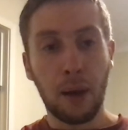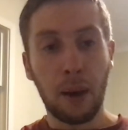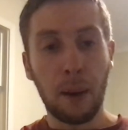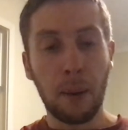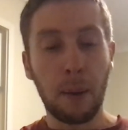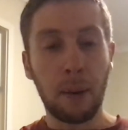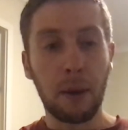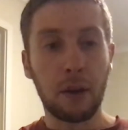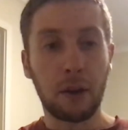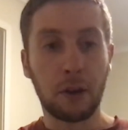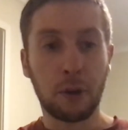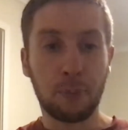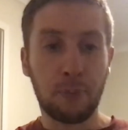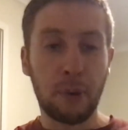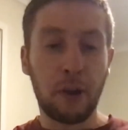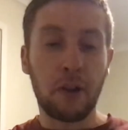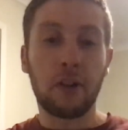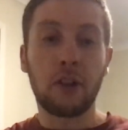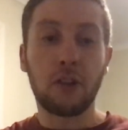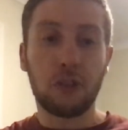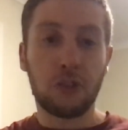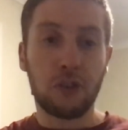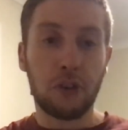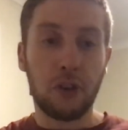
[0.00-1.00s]

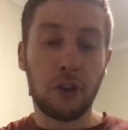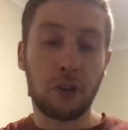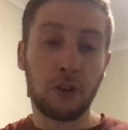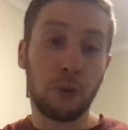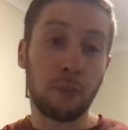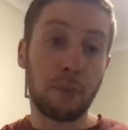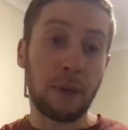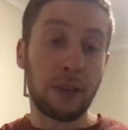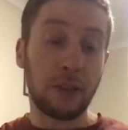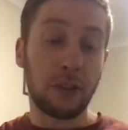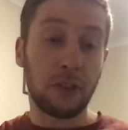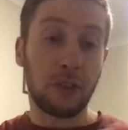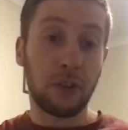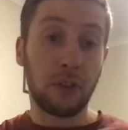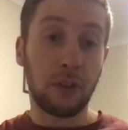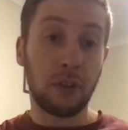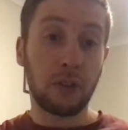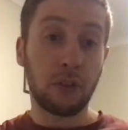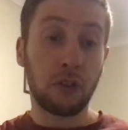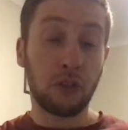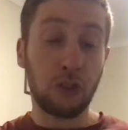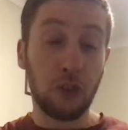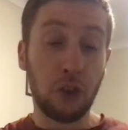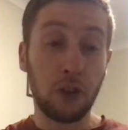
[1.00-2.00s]
experience certain mental
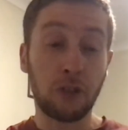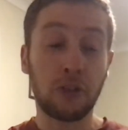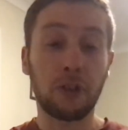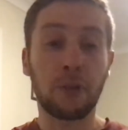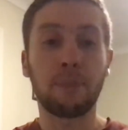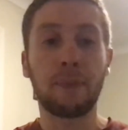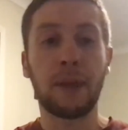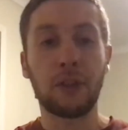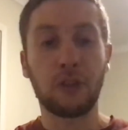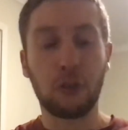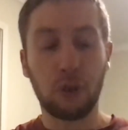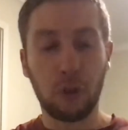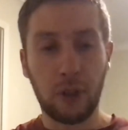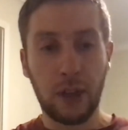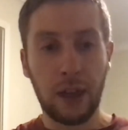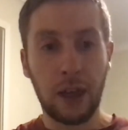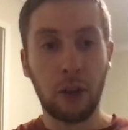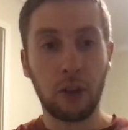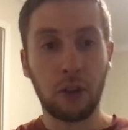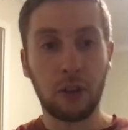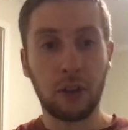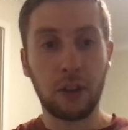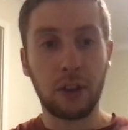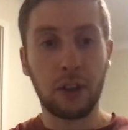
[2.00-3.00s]
certain mental
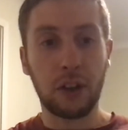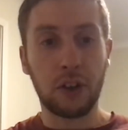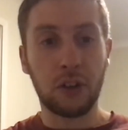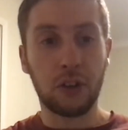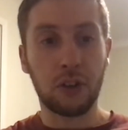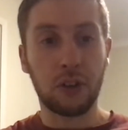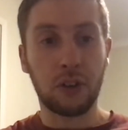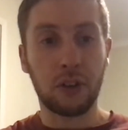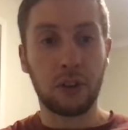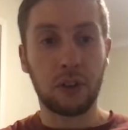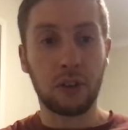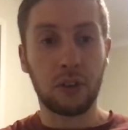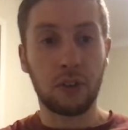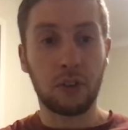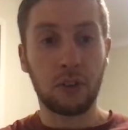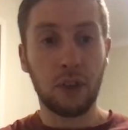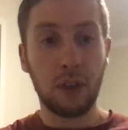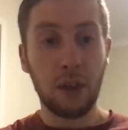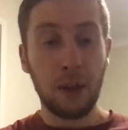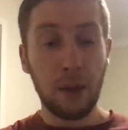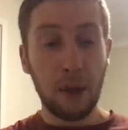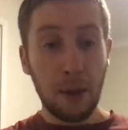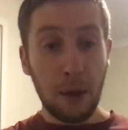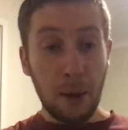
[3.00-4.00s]
health conditions
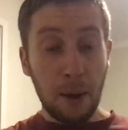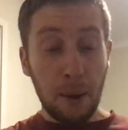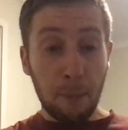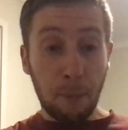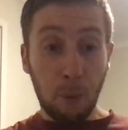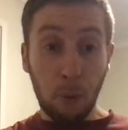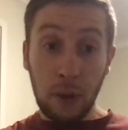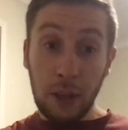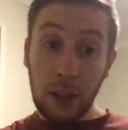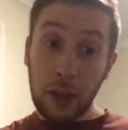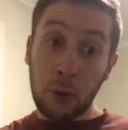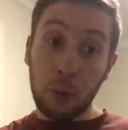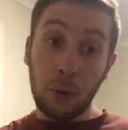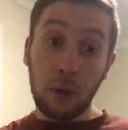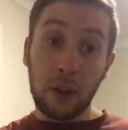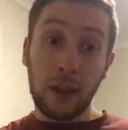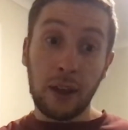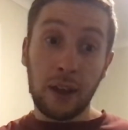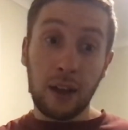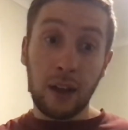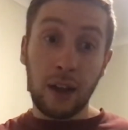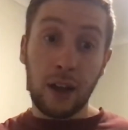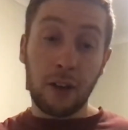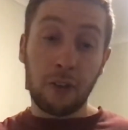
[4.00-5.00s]
but
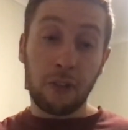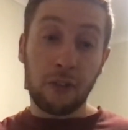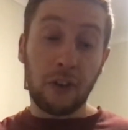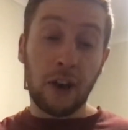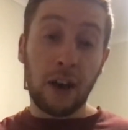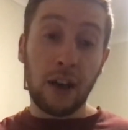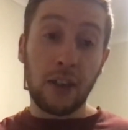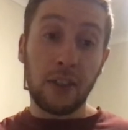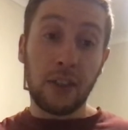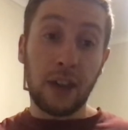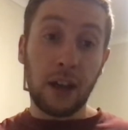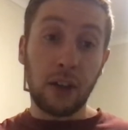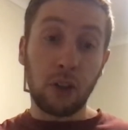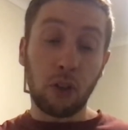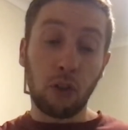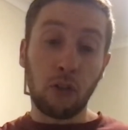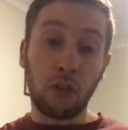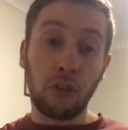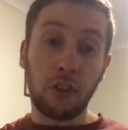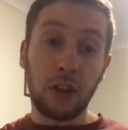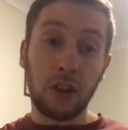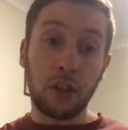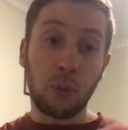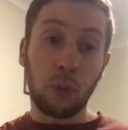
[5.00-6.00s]
equally, I find that
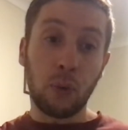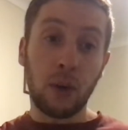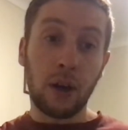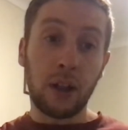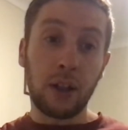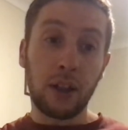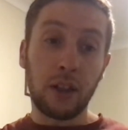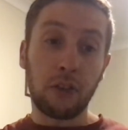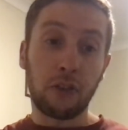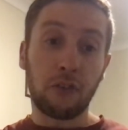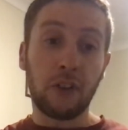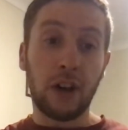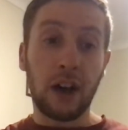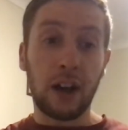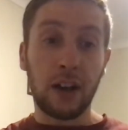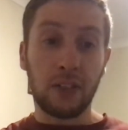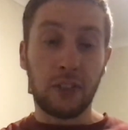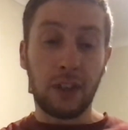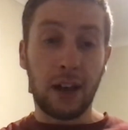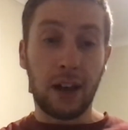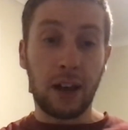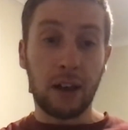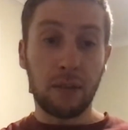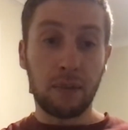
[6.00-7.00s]
lovely as well in the fact
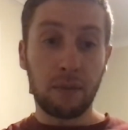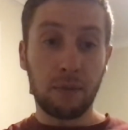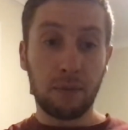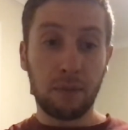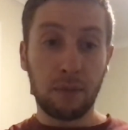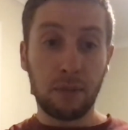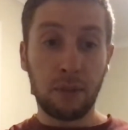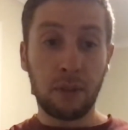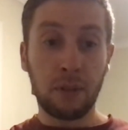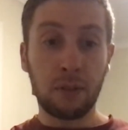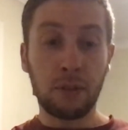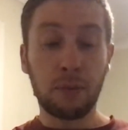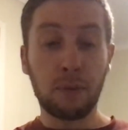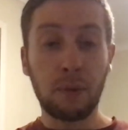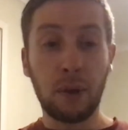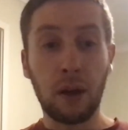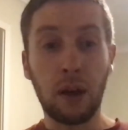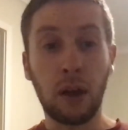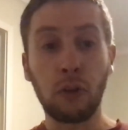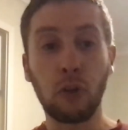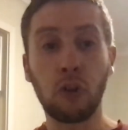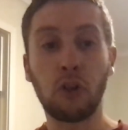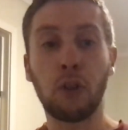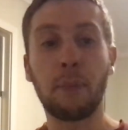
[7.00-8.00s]
that
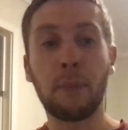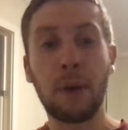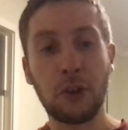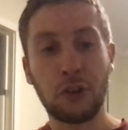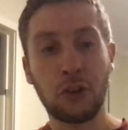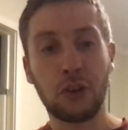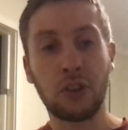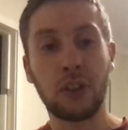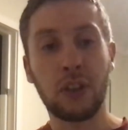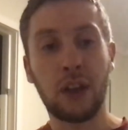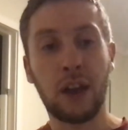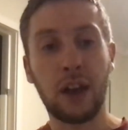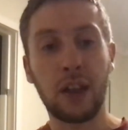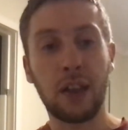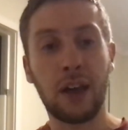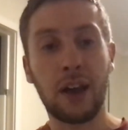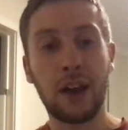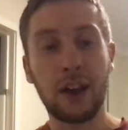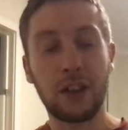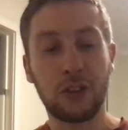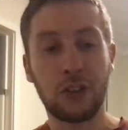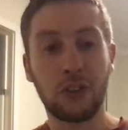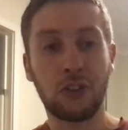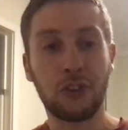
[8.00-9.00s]
another mission that I
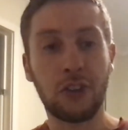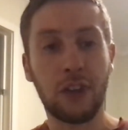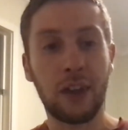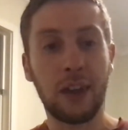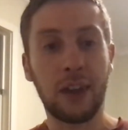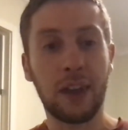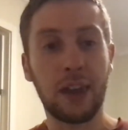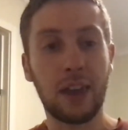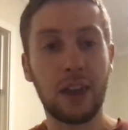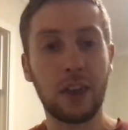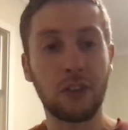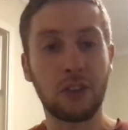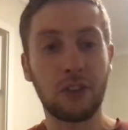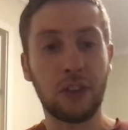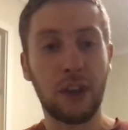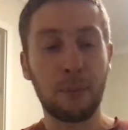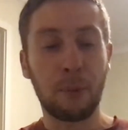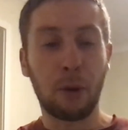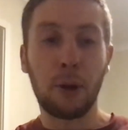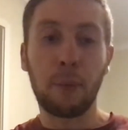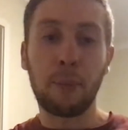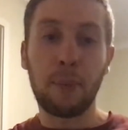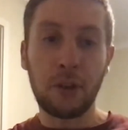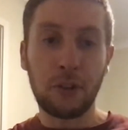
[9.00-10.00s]
like to say is
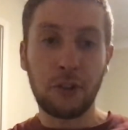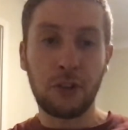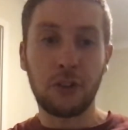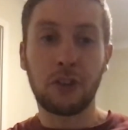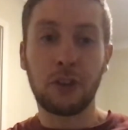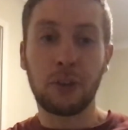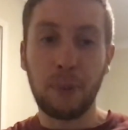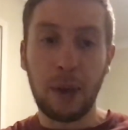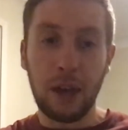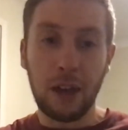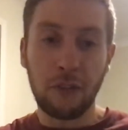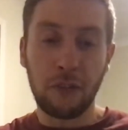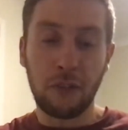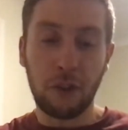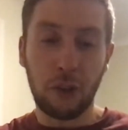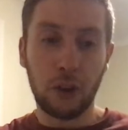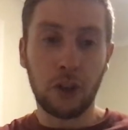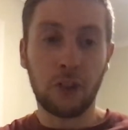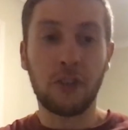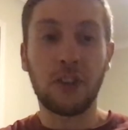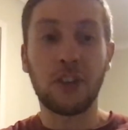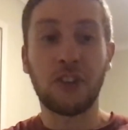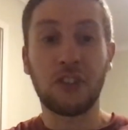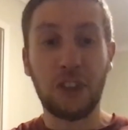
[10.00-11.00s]
I'm on a mission to make
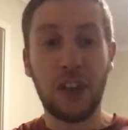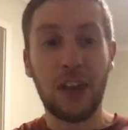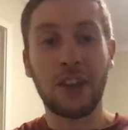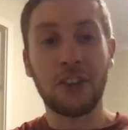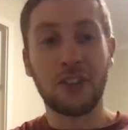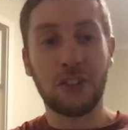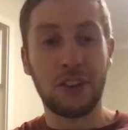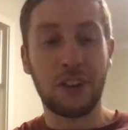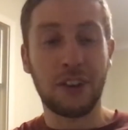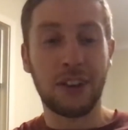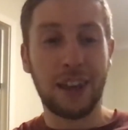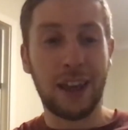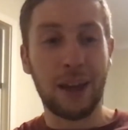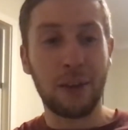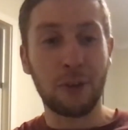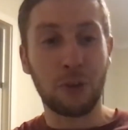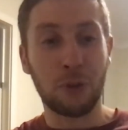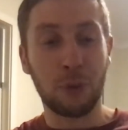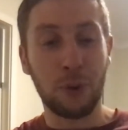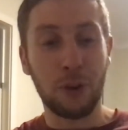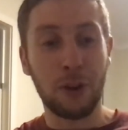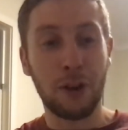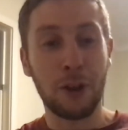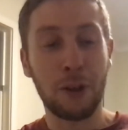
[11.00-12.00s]
philosophy sexy and down
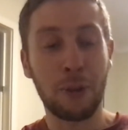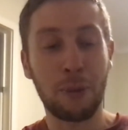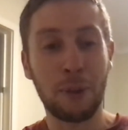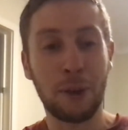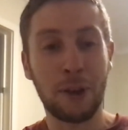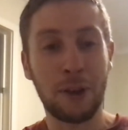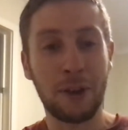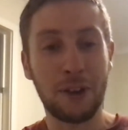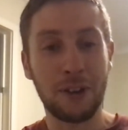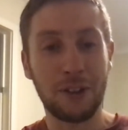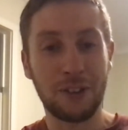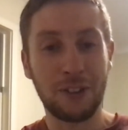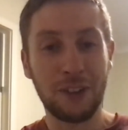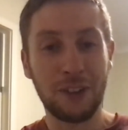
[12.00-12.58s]
to earth because